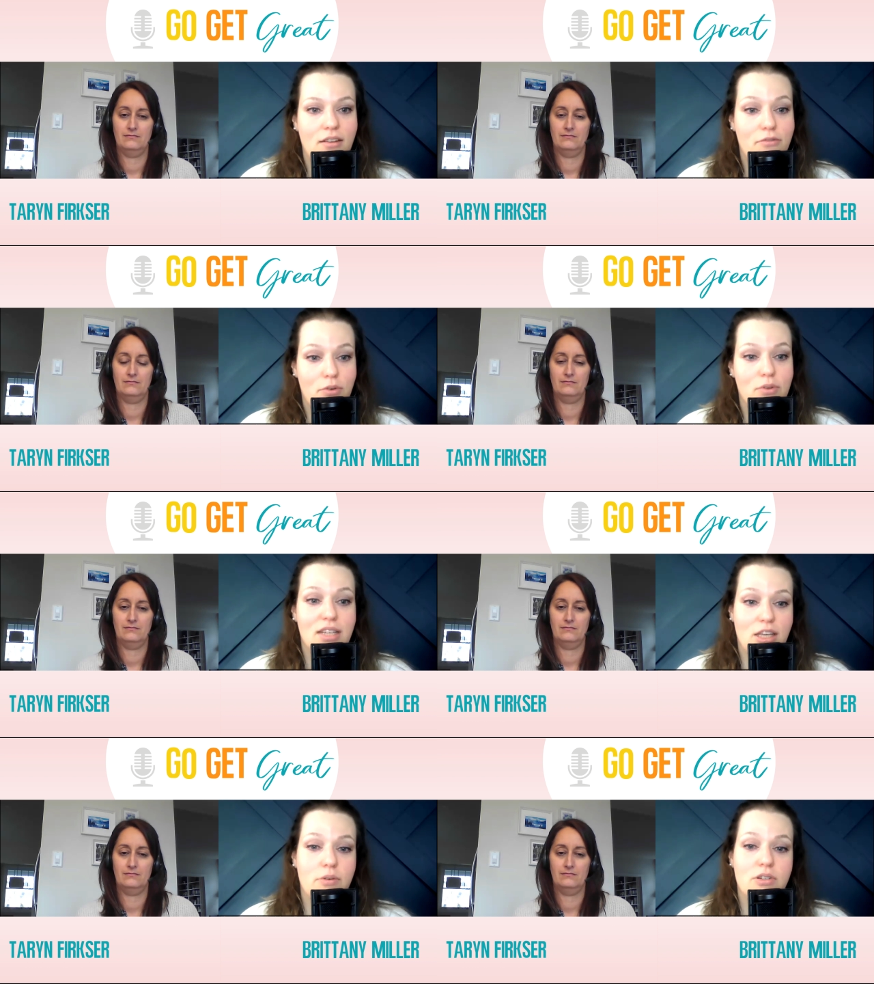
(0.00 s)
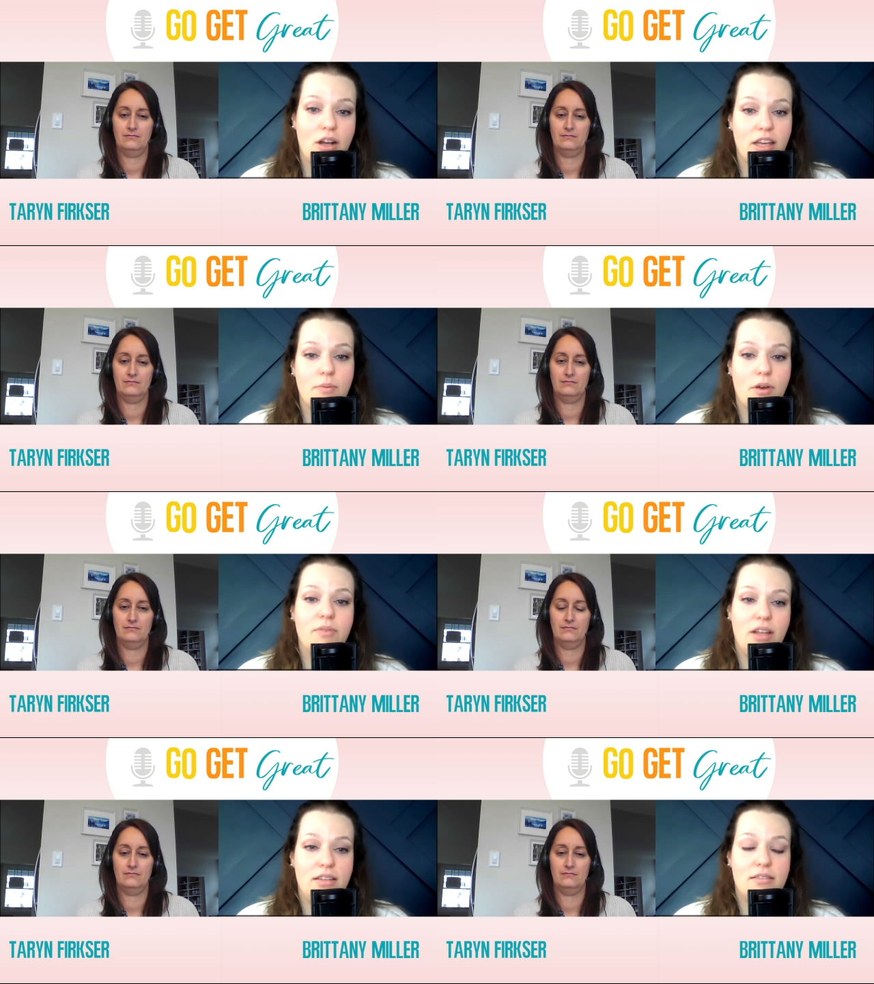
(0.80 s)
Speaker 1: foods like you were talking about
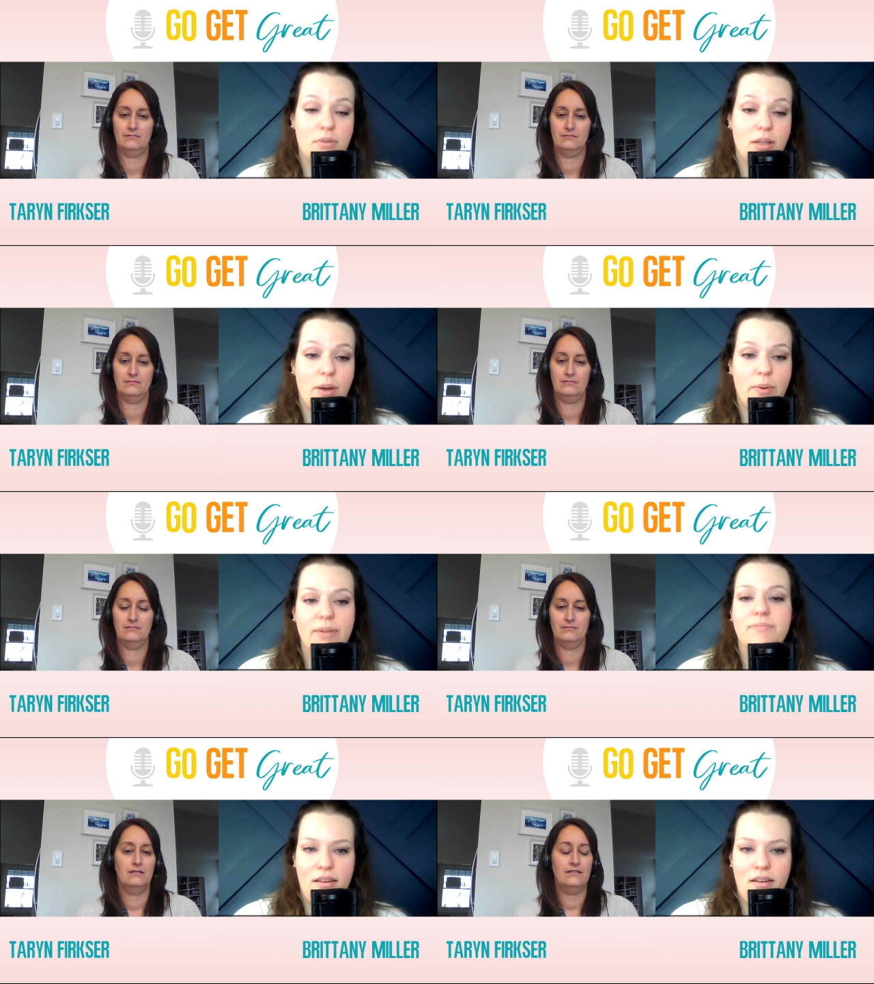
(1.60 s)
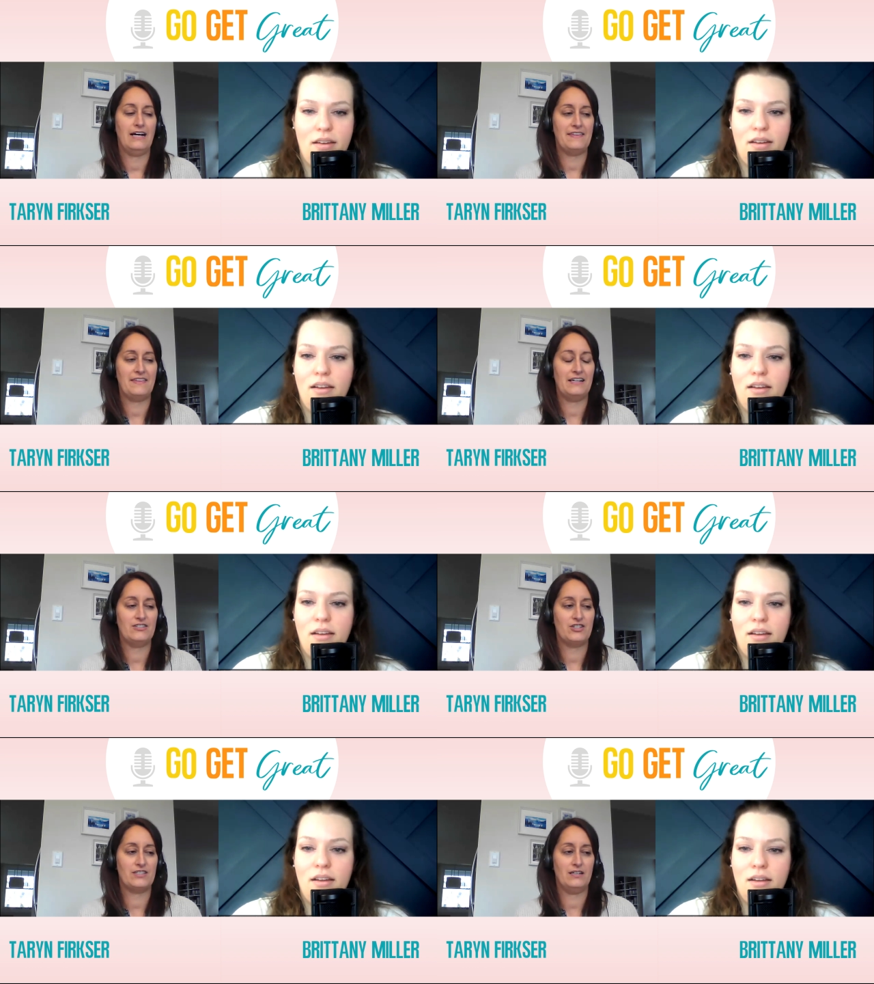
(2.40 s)
is a really big one.
Speaker 2: Yeah. I
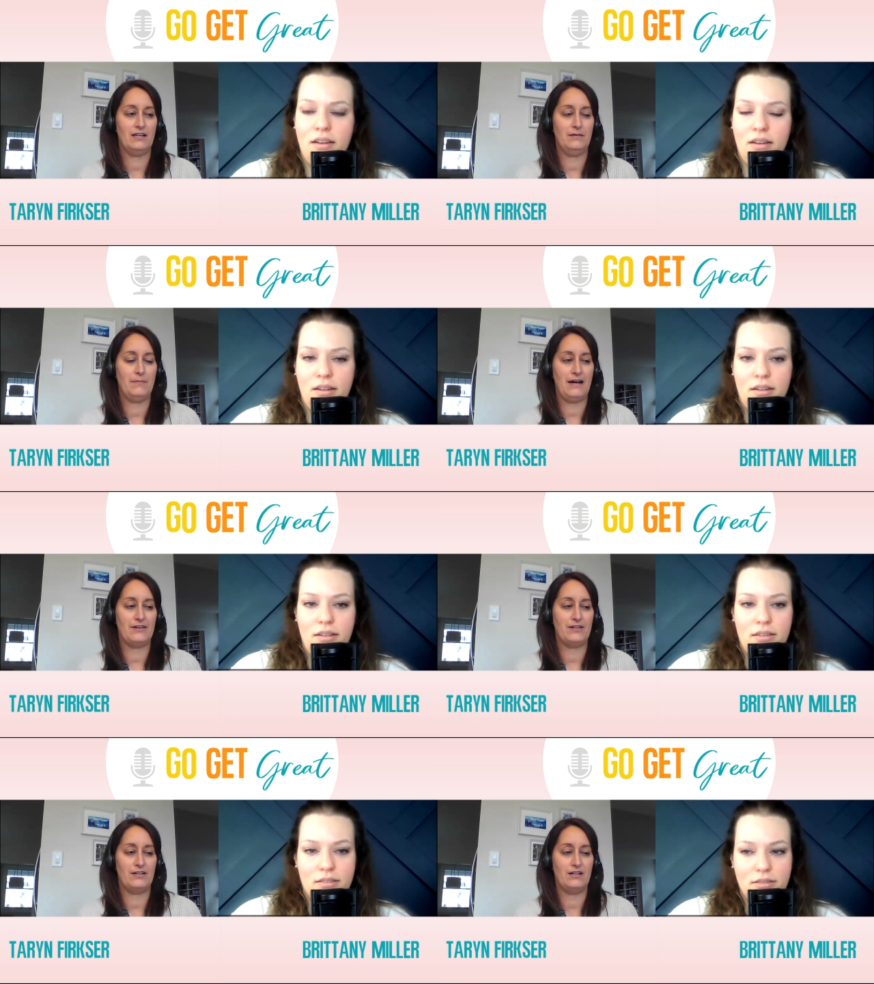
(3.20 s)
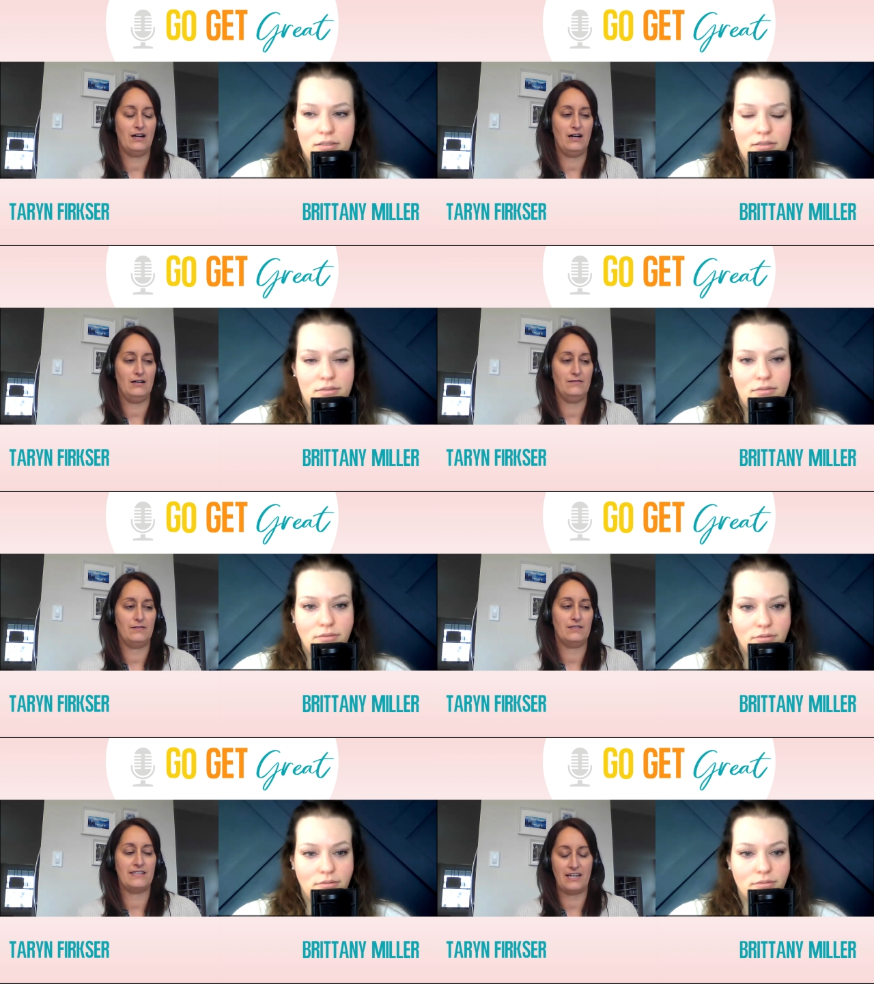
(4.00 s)
think it's just a matter
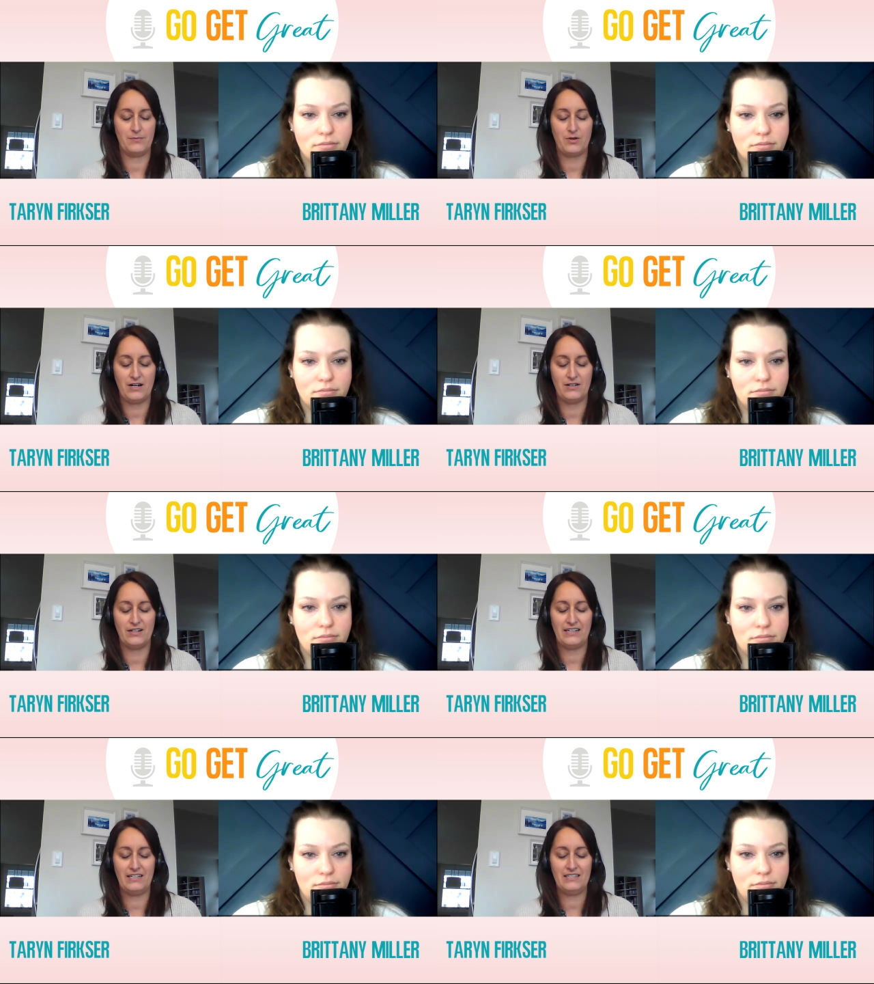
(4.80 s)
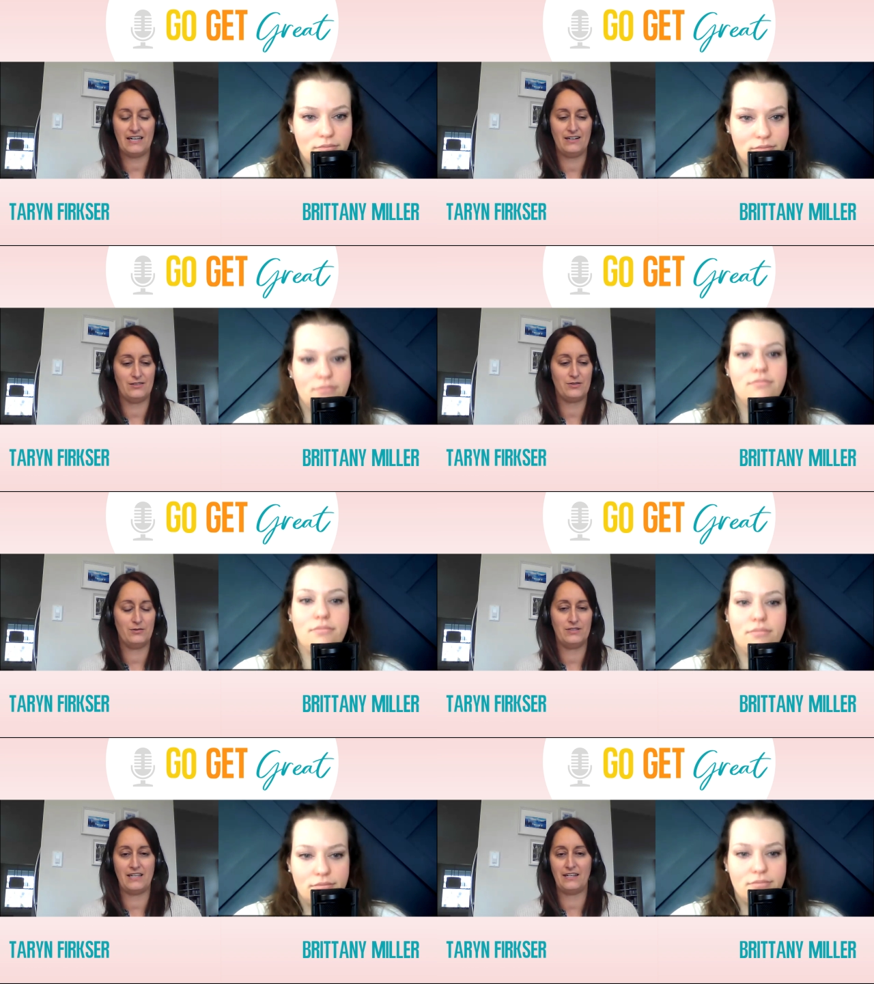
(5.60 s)
of setting priorities and
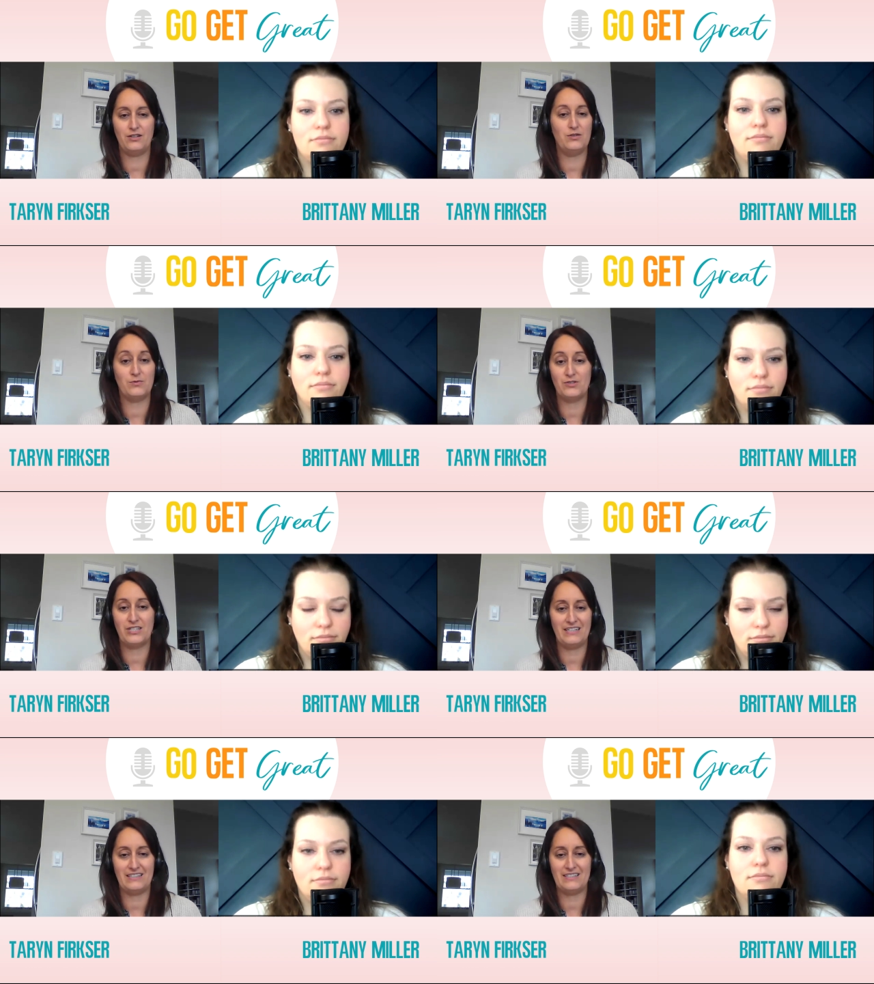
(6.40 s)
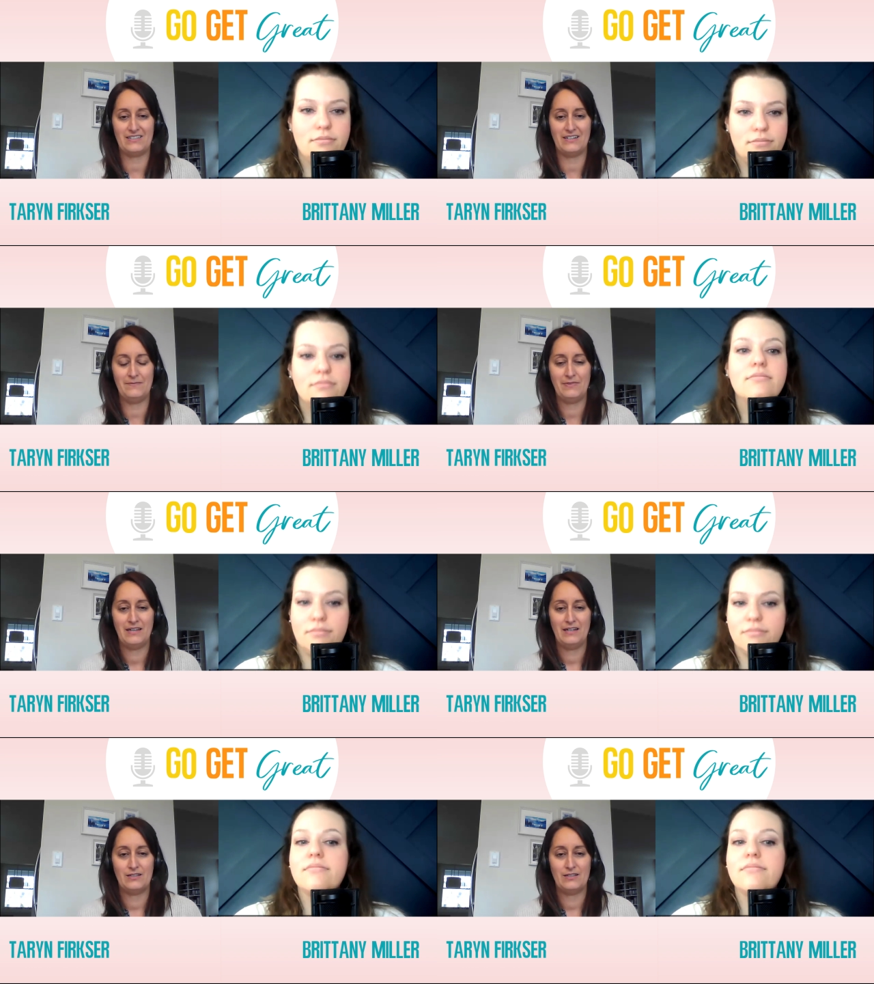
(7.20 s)
also setting new routines, right?